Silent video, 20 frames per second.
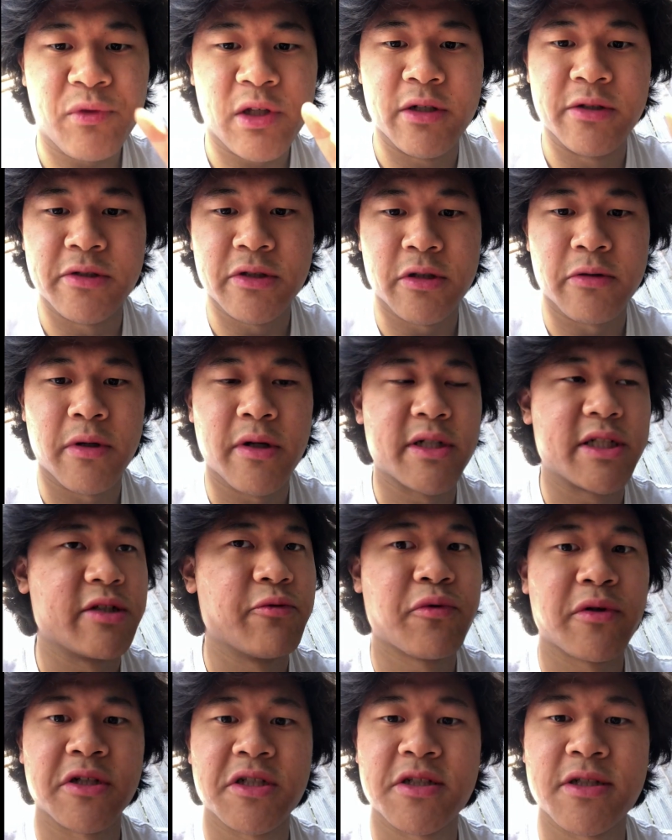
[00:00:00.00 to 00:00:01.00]
Let's look around to see
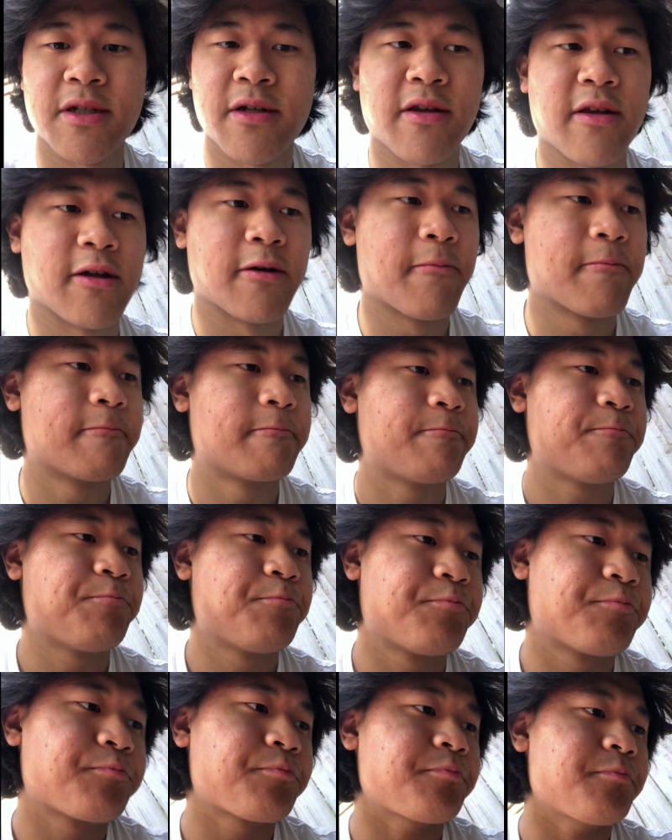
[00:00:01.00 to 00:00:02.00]
if we can see anything.
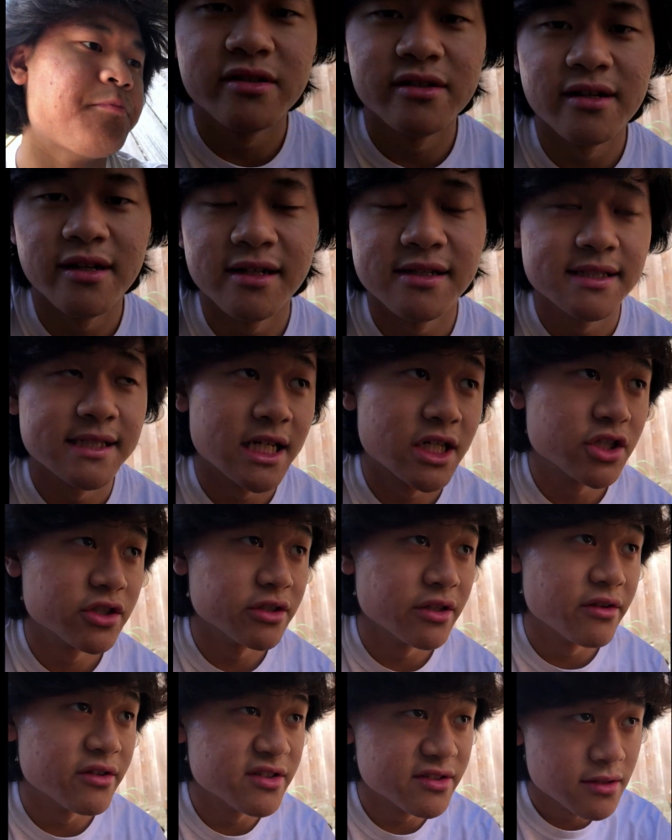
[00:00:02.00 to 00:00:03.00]
Today is
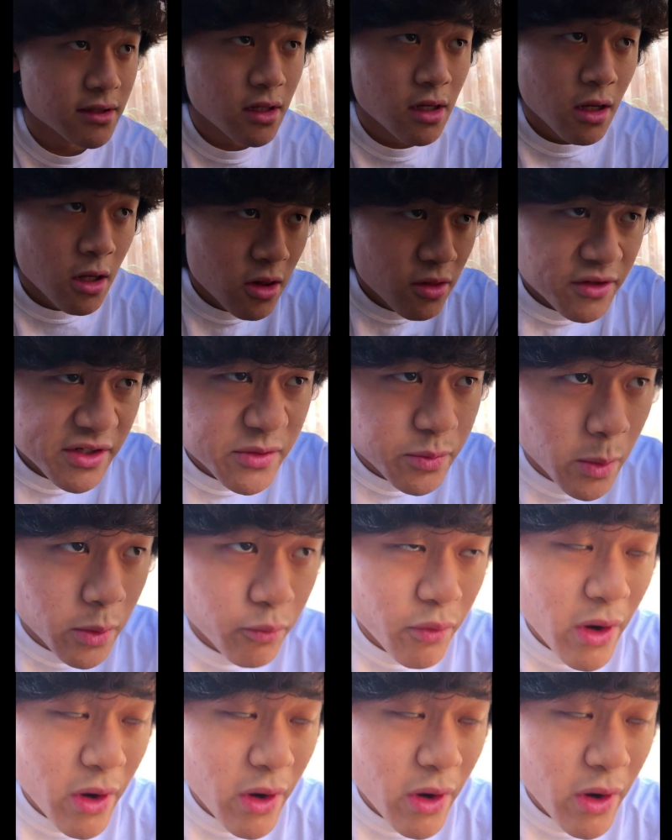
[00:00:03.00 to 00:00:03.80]
actually there's one